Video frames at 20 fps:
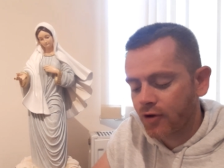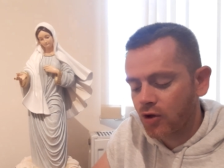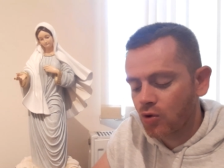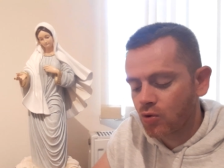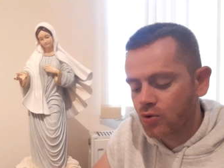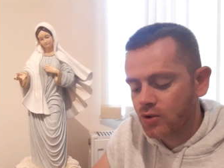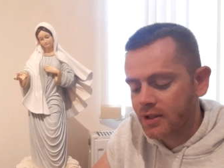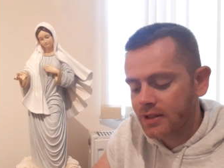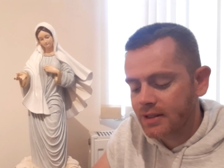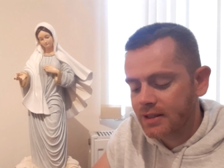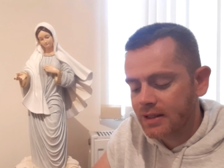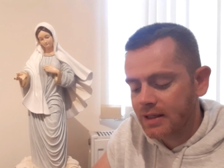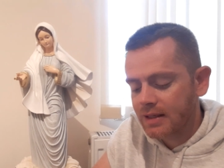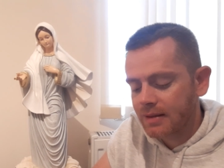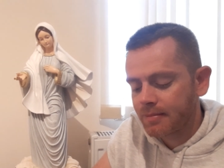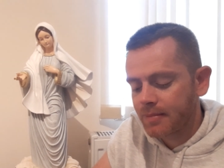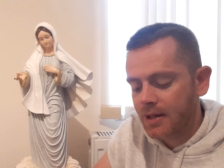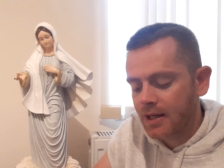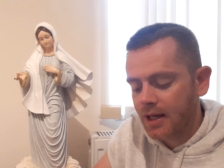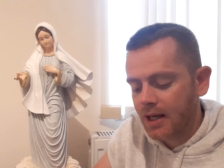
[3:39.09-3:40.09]
you to see
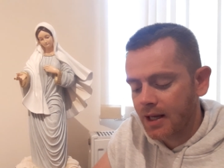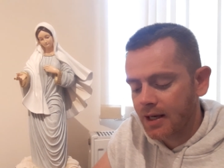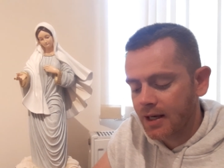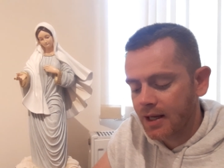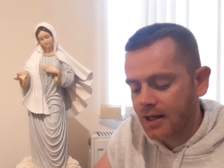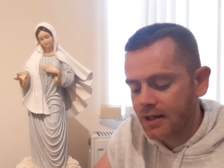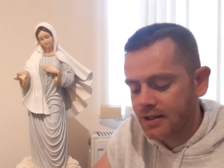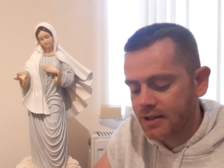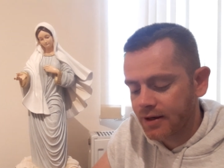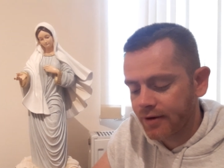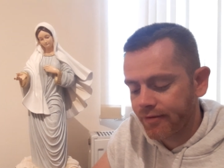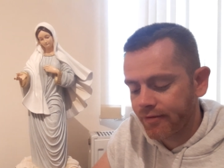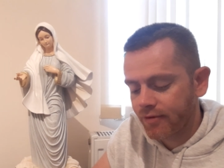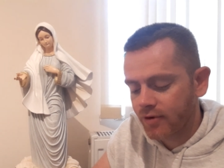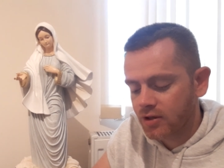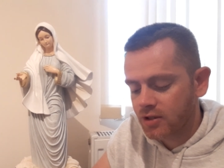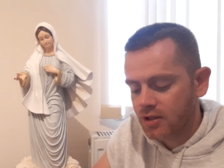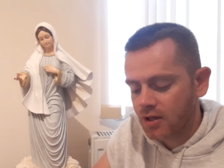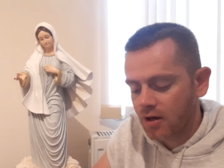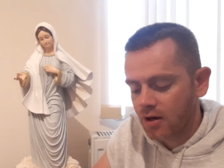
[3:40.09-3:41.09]
me in a
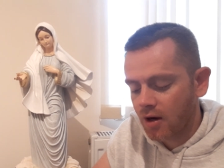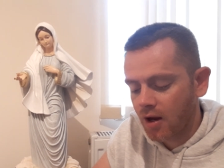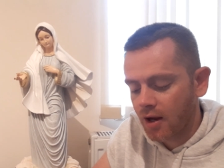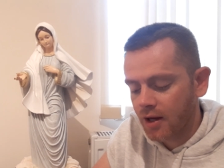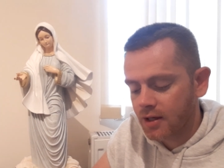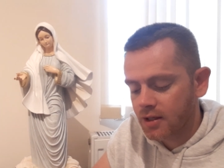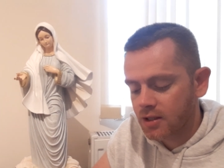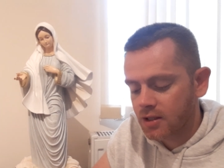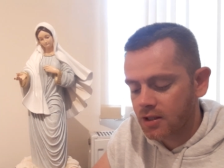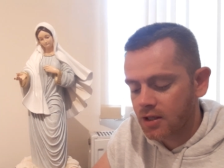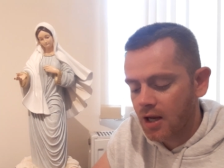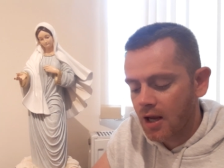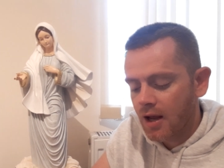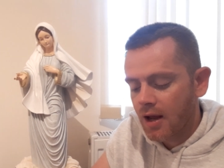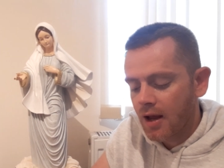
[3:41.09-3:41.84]
different light.